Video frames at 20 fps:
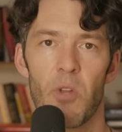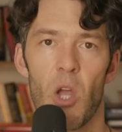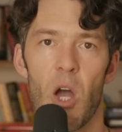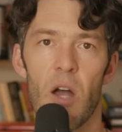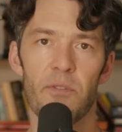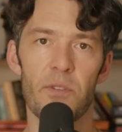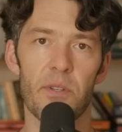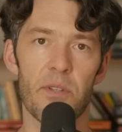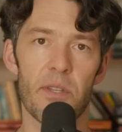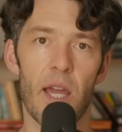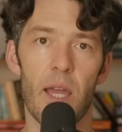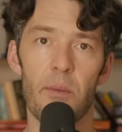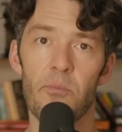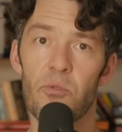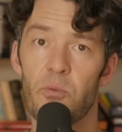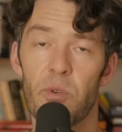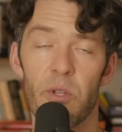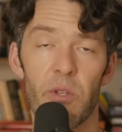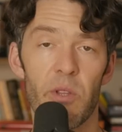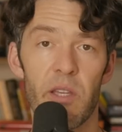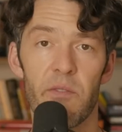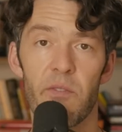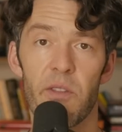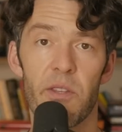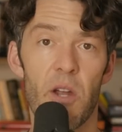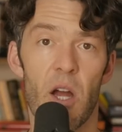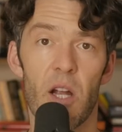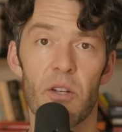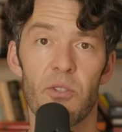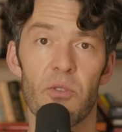Oftentimes, when you leave the
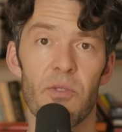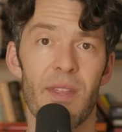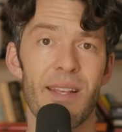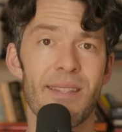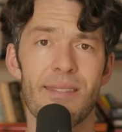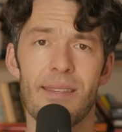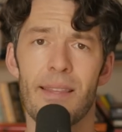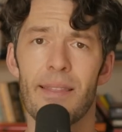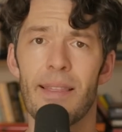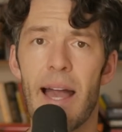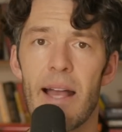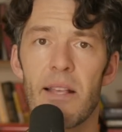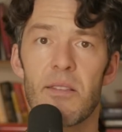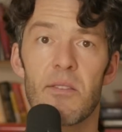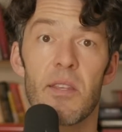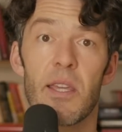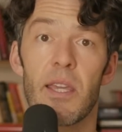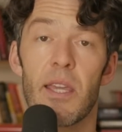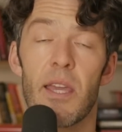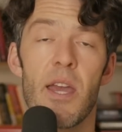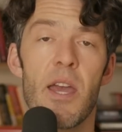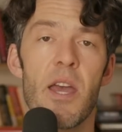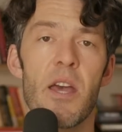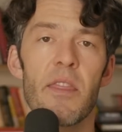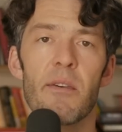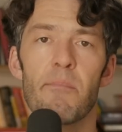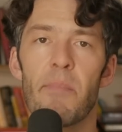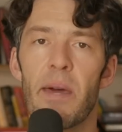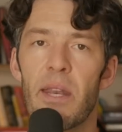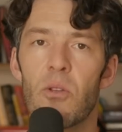doctor, that's the last thing
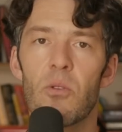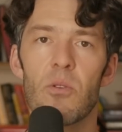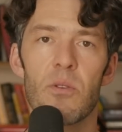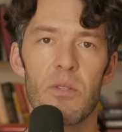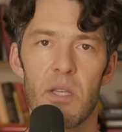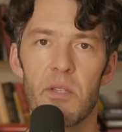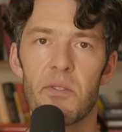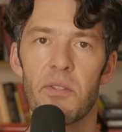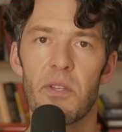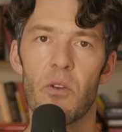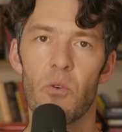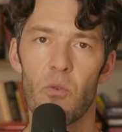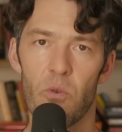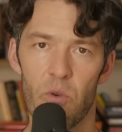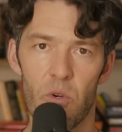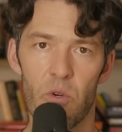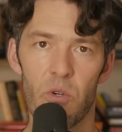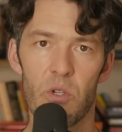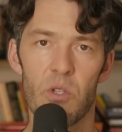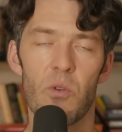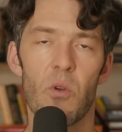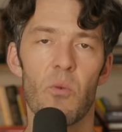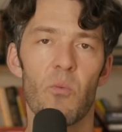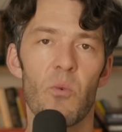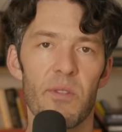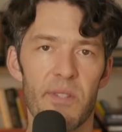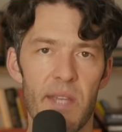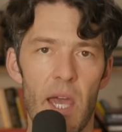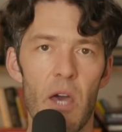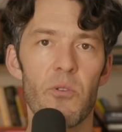the medical assistant or nurse
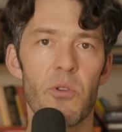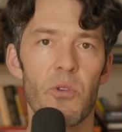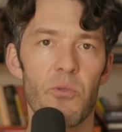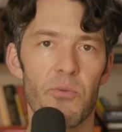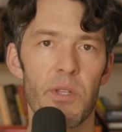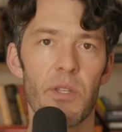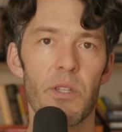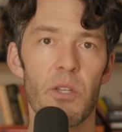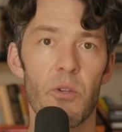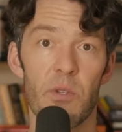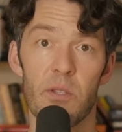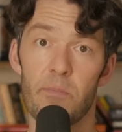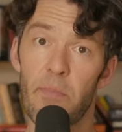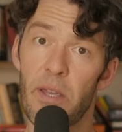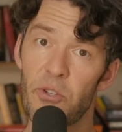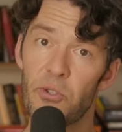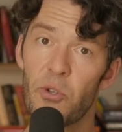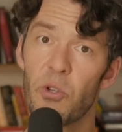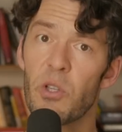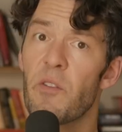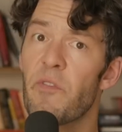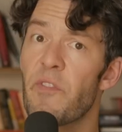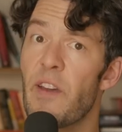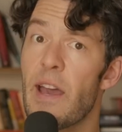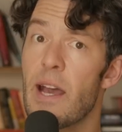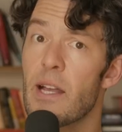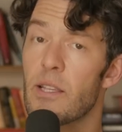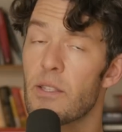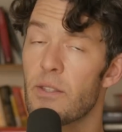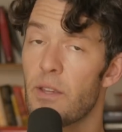will tell you to do is make sure you
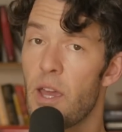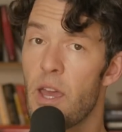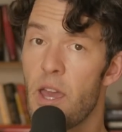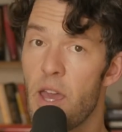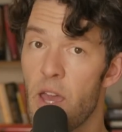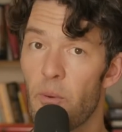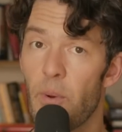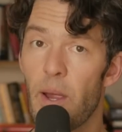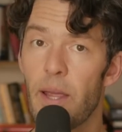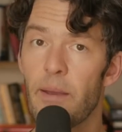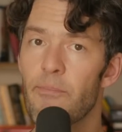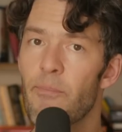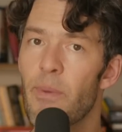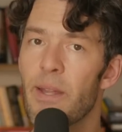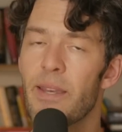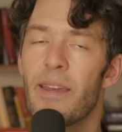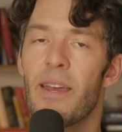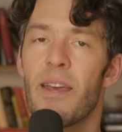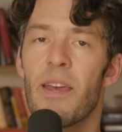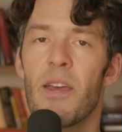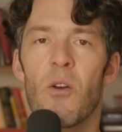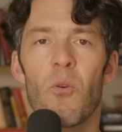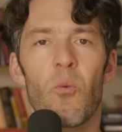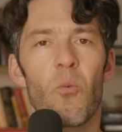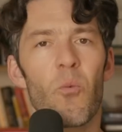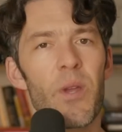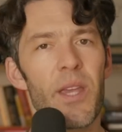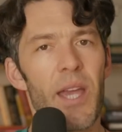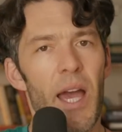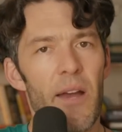fast, right? But
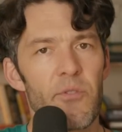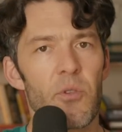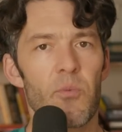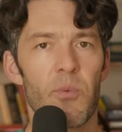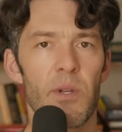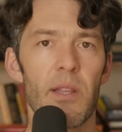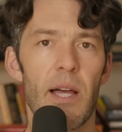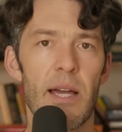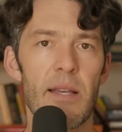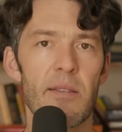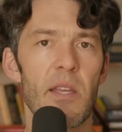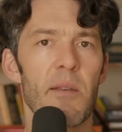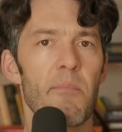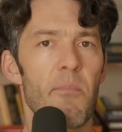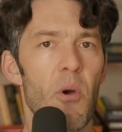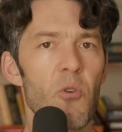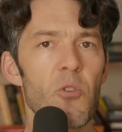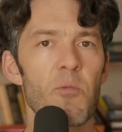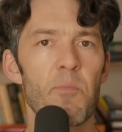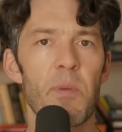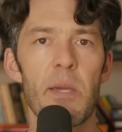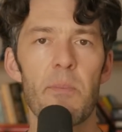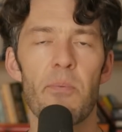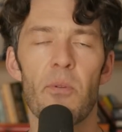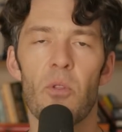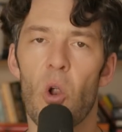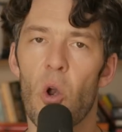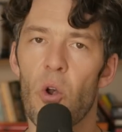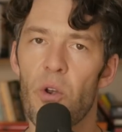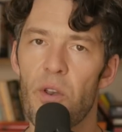we have to realize that most
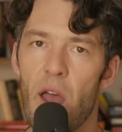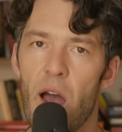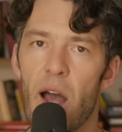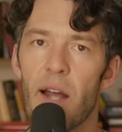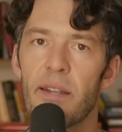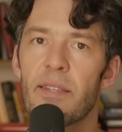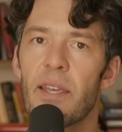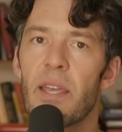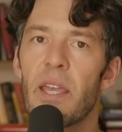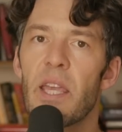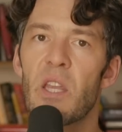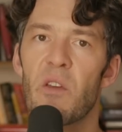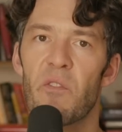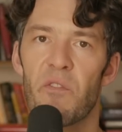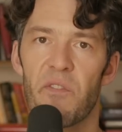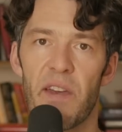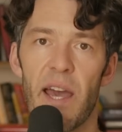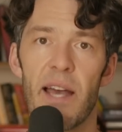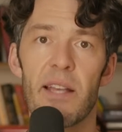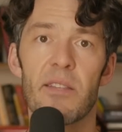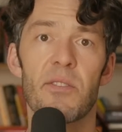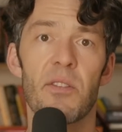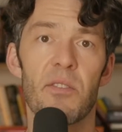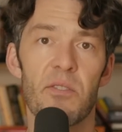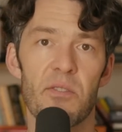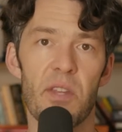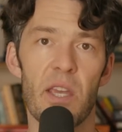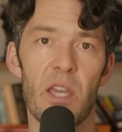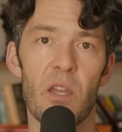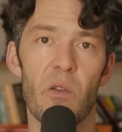people are not in a
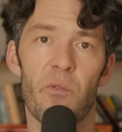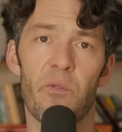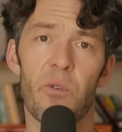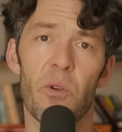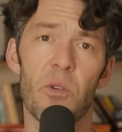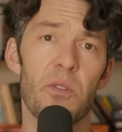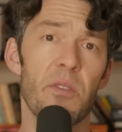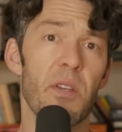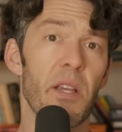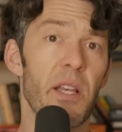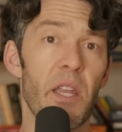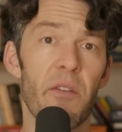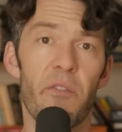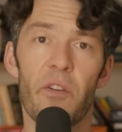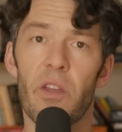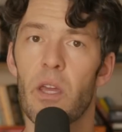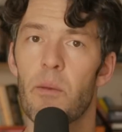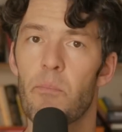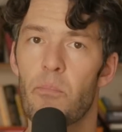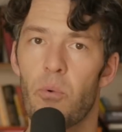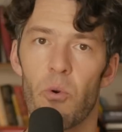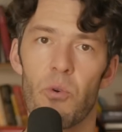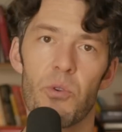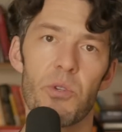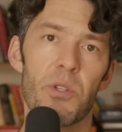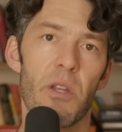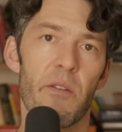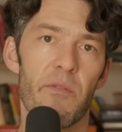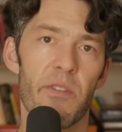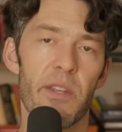fasted state for a significant
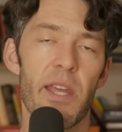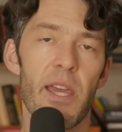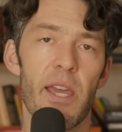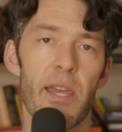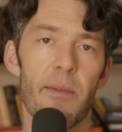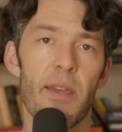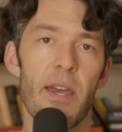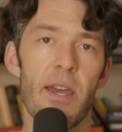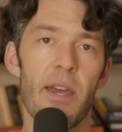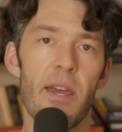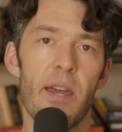portion of the day.